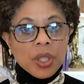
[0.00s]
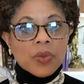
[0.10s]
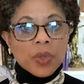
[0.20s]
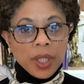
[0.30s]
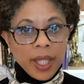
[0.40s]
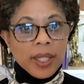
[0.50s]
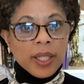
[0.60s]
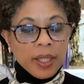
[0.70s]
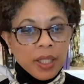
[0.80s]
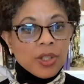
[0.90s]

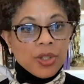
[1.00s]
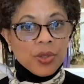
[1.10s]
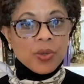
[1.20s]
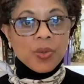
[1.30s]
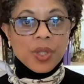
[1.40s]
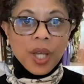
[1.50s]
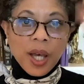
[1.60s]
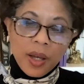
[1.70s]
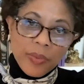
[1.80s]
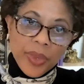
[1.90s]
related issues
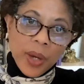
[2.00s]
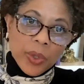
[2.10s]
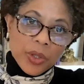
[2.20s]
that we're